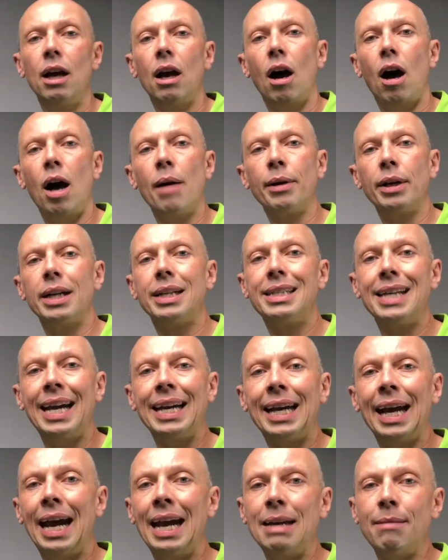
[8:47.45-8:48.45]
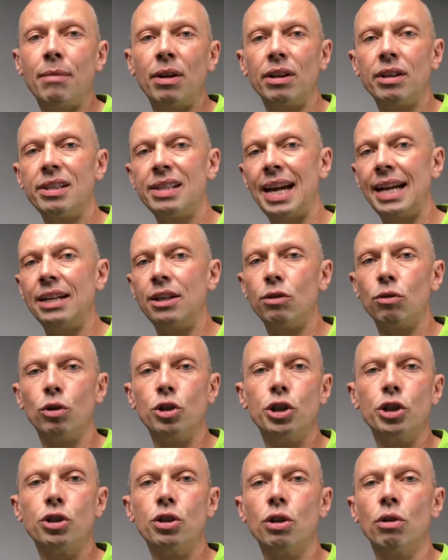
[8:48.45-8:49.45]
I'm going to take aim at the center or
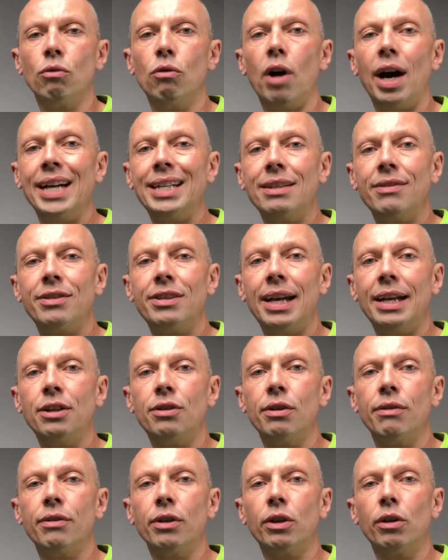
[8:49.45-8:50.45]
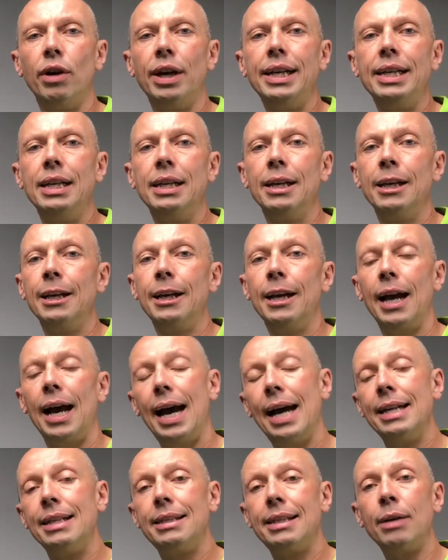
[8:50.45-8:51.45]
just to the right of center of the green
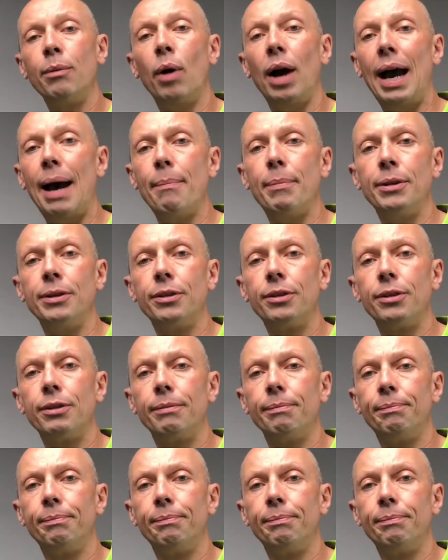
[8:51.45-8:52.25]
and see what happens.